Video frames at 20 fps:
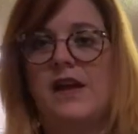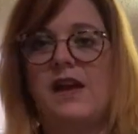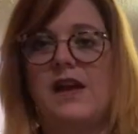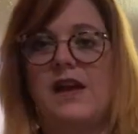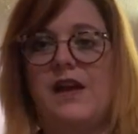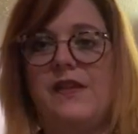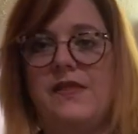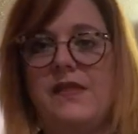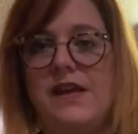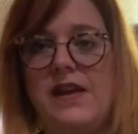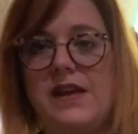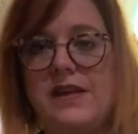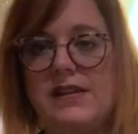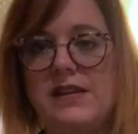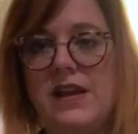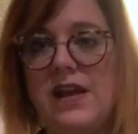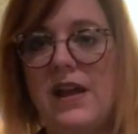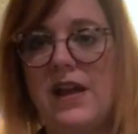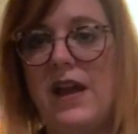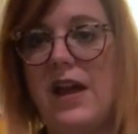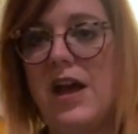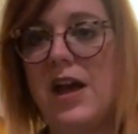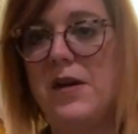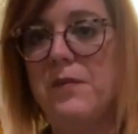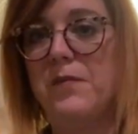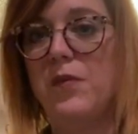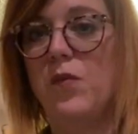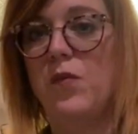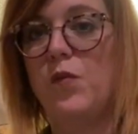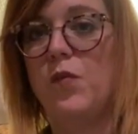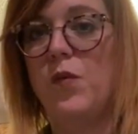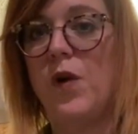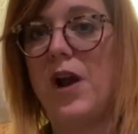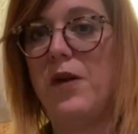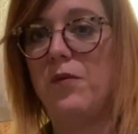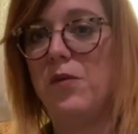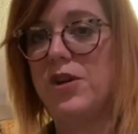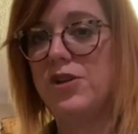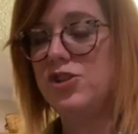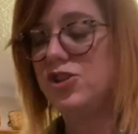And then I
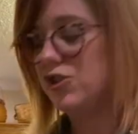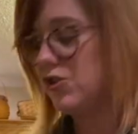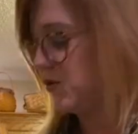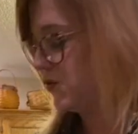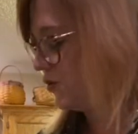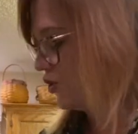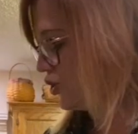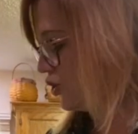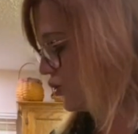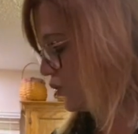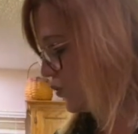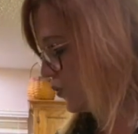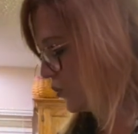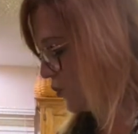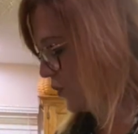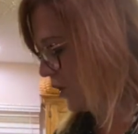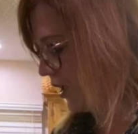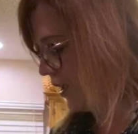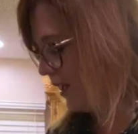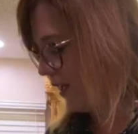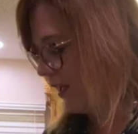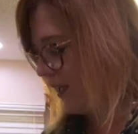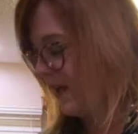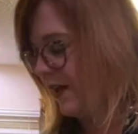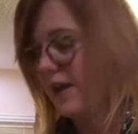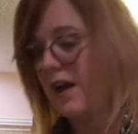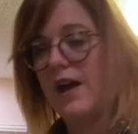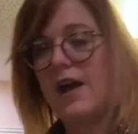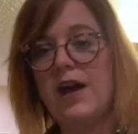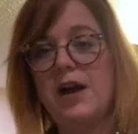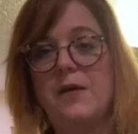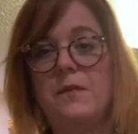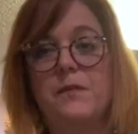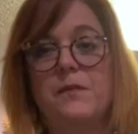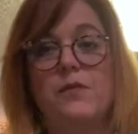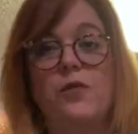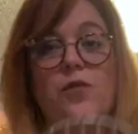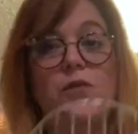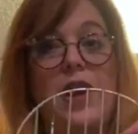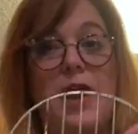want you to
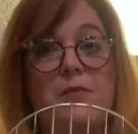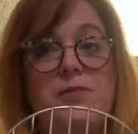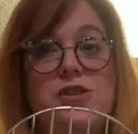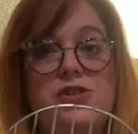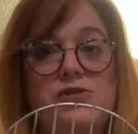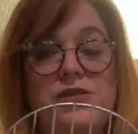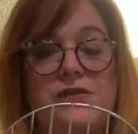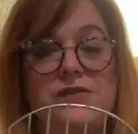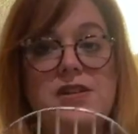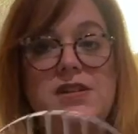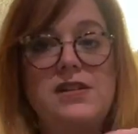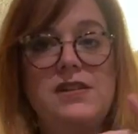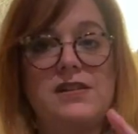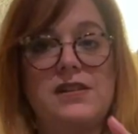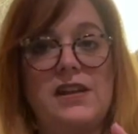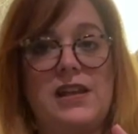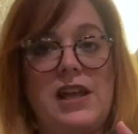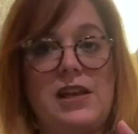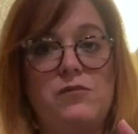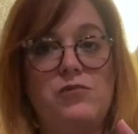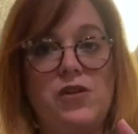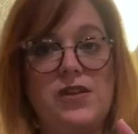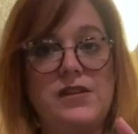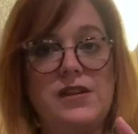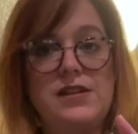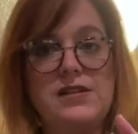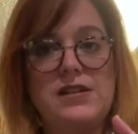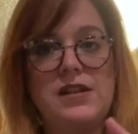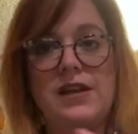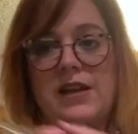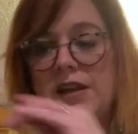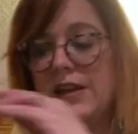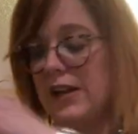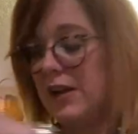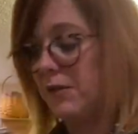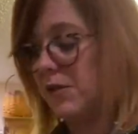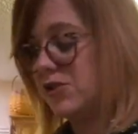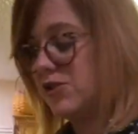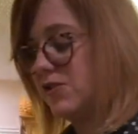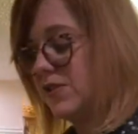grab the trivet that came with it, and I
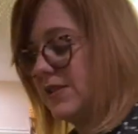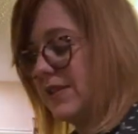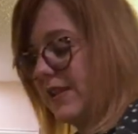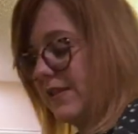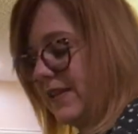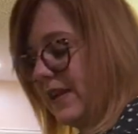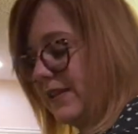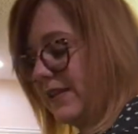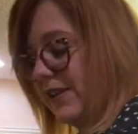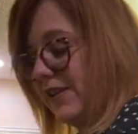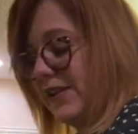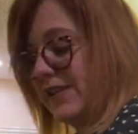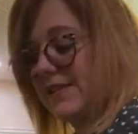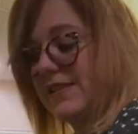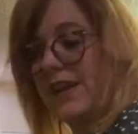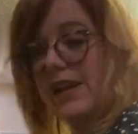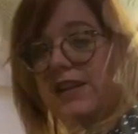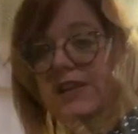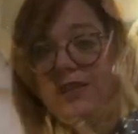want you to set that down inside